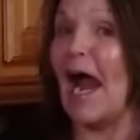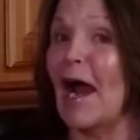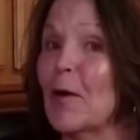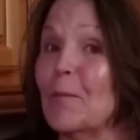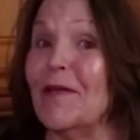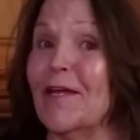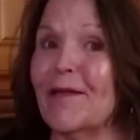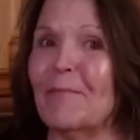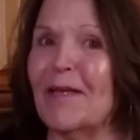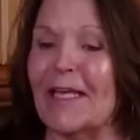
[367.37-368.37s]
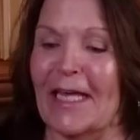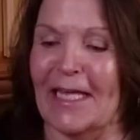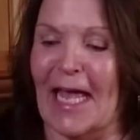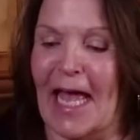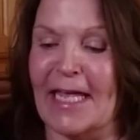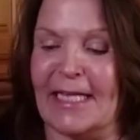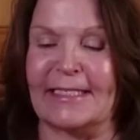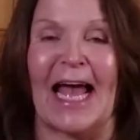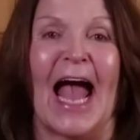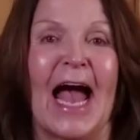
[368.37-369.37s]
Our pig picking cake
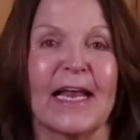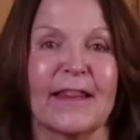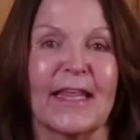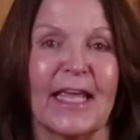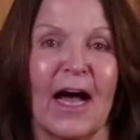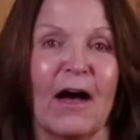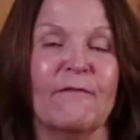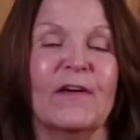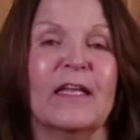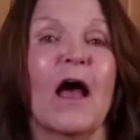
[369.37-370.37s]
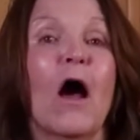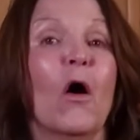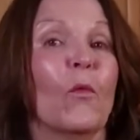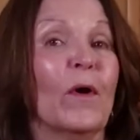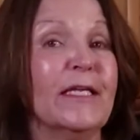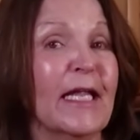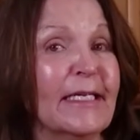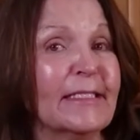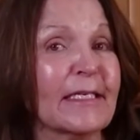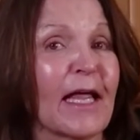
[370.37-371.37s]
is out of the oven. We
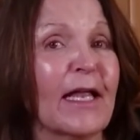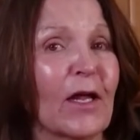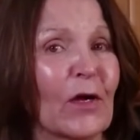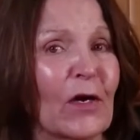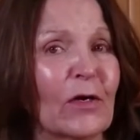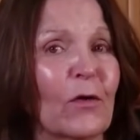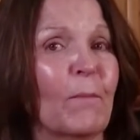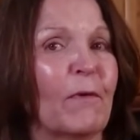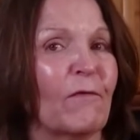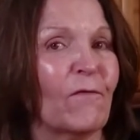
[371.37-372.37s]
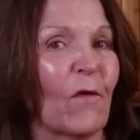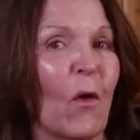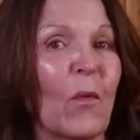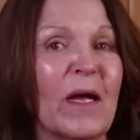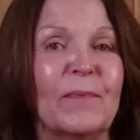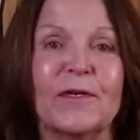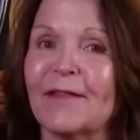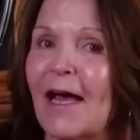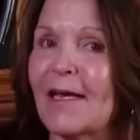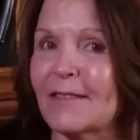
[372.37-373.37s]
need to let it cool before we
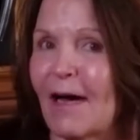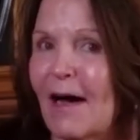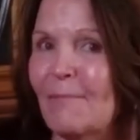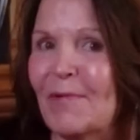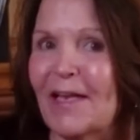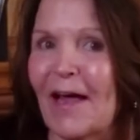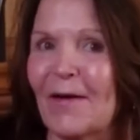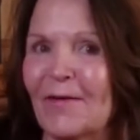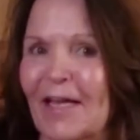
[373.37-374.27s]
put that topping on